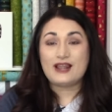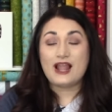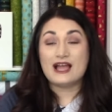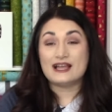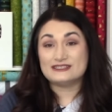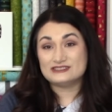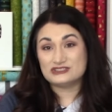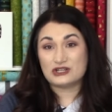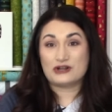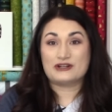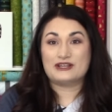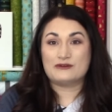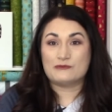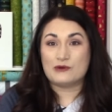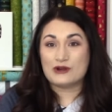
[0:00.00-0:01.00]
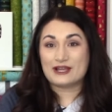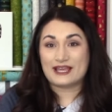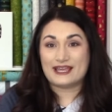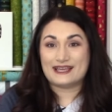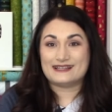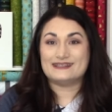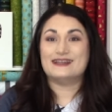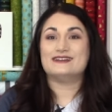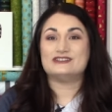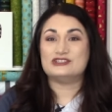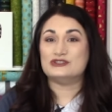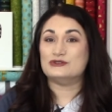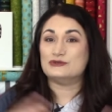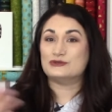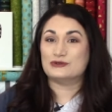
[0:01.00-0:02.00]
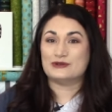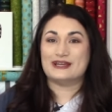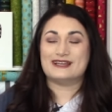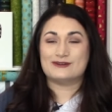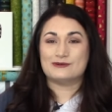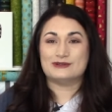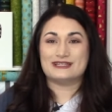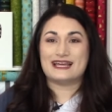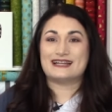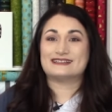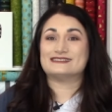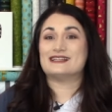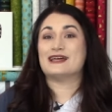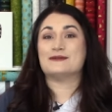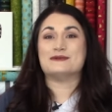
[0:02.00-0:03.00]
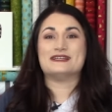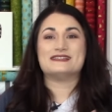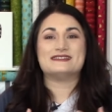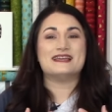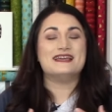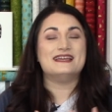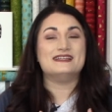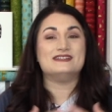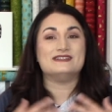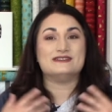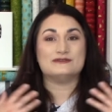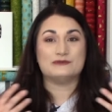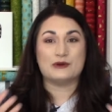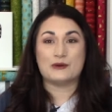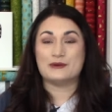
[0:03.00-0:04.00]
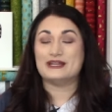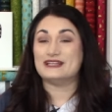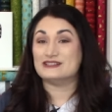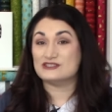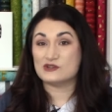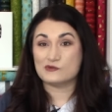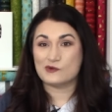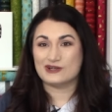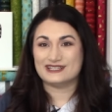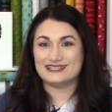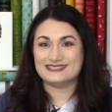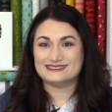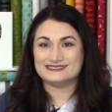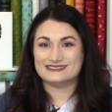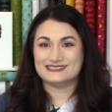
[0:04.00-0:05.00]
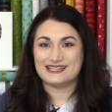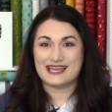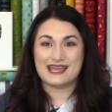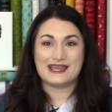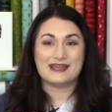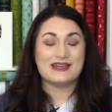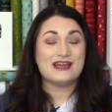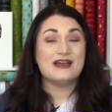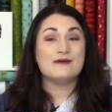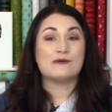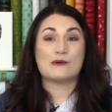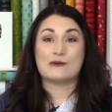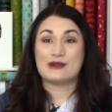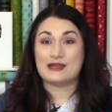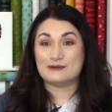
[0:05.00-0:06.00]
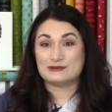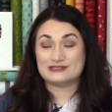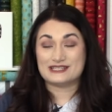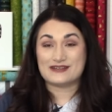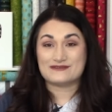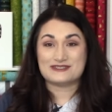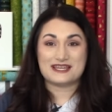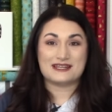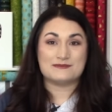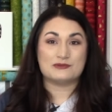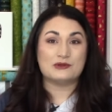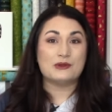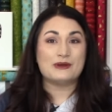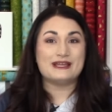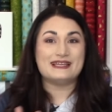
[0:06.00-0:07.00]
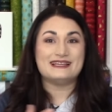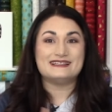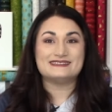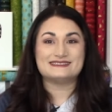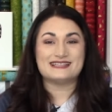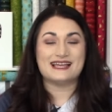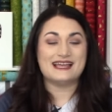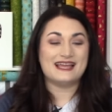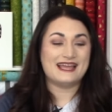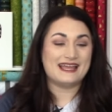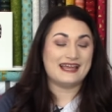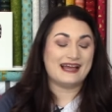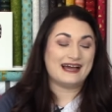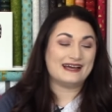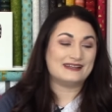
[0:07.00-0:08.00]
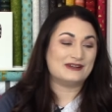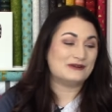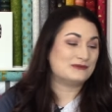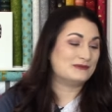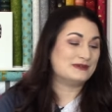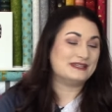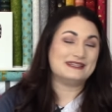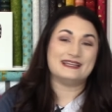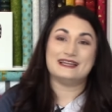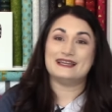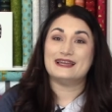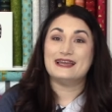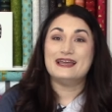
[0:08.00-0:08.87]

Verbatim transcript: I started working to create Quilt Addicts Anonymous and grow it into what it is today, where we're able to have 10 employees and really